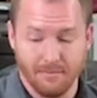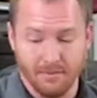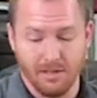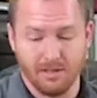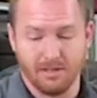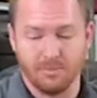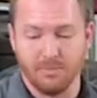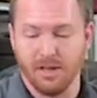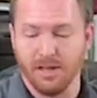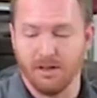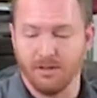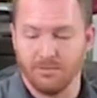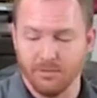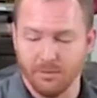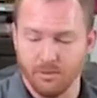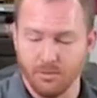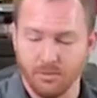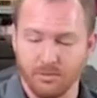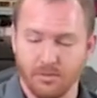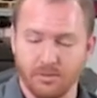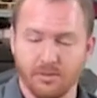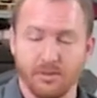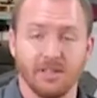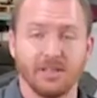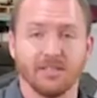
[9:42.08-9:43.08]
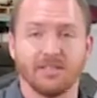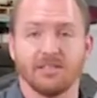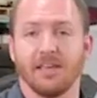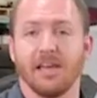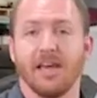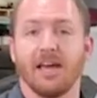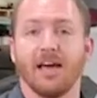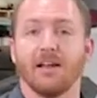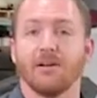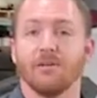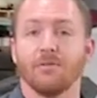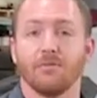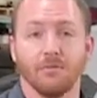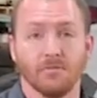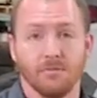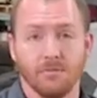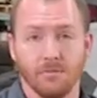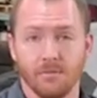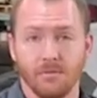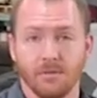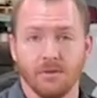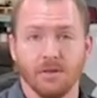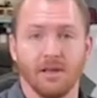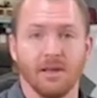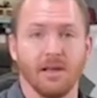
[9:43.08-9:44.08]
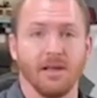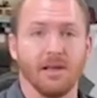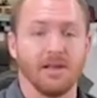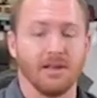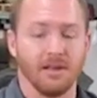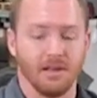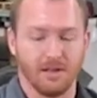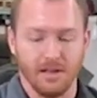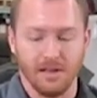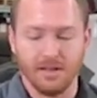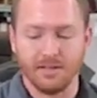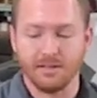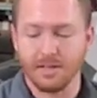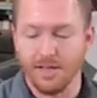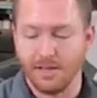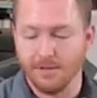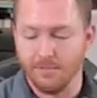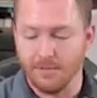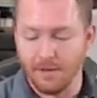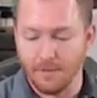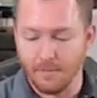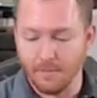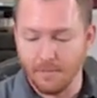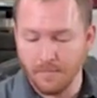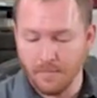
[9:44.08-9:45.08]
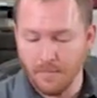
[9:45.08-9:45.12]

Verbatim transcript: this manifold, this cat, and it's heavy.